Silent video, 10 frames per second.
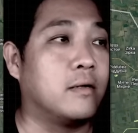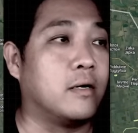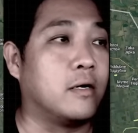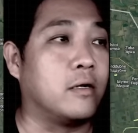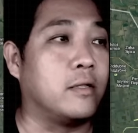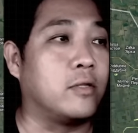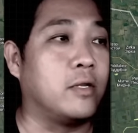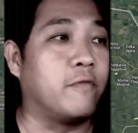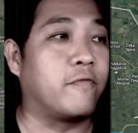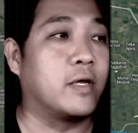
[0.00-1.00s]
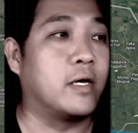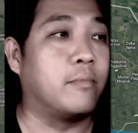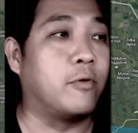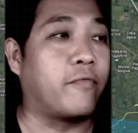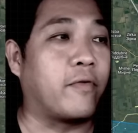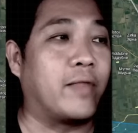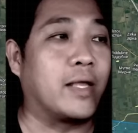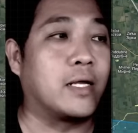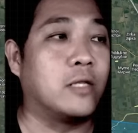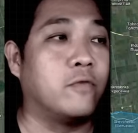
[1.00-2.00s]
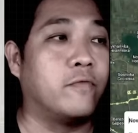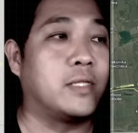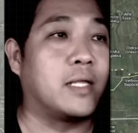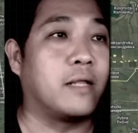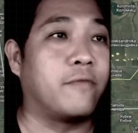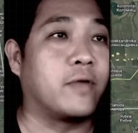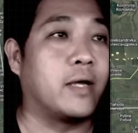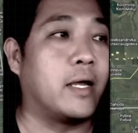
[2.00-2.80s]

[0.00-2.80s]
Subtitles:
Antonivka, Bohov-Yevlenka, Novodarivka,